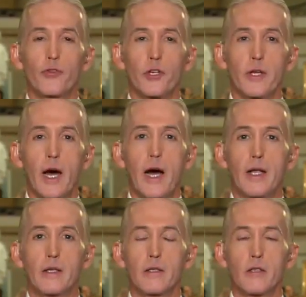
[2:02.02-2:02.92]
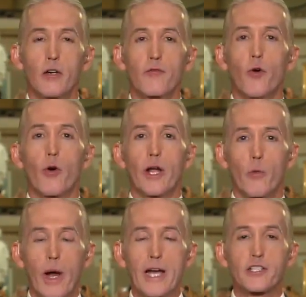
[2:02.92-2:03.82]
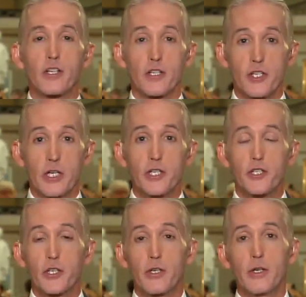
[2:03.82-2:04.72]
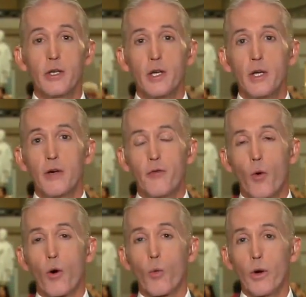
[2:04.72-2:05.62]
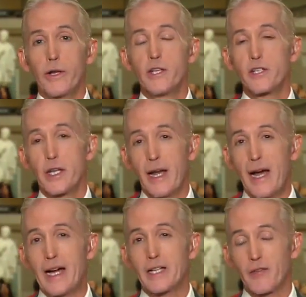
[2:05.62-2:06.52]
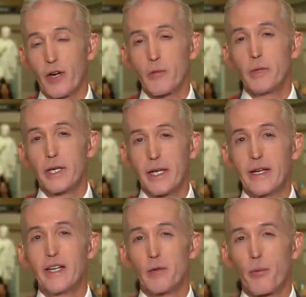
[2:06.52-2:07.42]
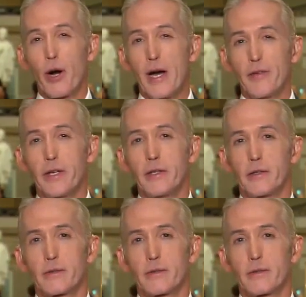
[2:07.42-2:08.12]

to not look for a rationalization for what is an act of unmitigated depravity.